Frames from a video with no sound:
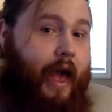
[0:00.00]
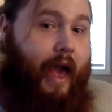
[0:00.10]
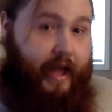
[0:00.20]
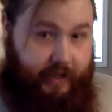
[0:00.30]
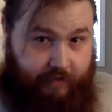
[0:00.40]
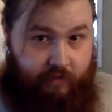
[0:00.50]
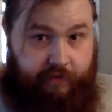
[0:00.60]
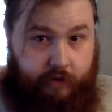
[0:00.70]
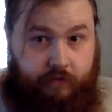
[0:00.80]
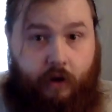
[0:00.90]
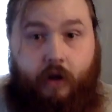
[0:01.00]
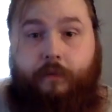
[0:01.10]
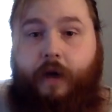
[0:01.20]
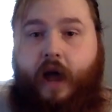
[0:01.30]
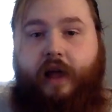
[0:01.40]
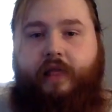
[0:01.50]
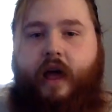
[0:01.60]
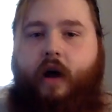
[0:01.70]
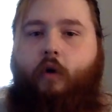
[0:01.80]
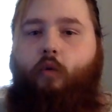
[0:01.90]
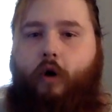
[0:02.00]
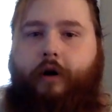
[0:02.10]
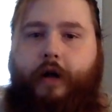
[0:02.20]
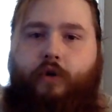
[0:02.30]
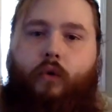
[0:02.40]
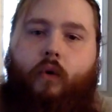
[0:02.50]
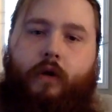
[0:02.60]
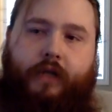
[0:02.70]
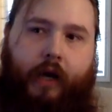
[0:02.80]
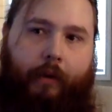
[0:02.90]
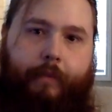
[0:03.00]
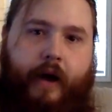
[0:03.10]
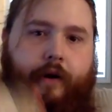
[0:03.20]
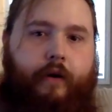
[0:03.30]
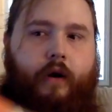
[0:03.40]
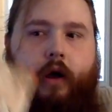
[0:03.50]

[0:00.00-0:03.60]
end of the first volume, and they are working towards a better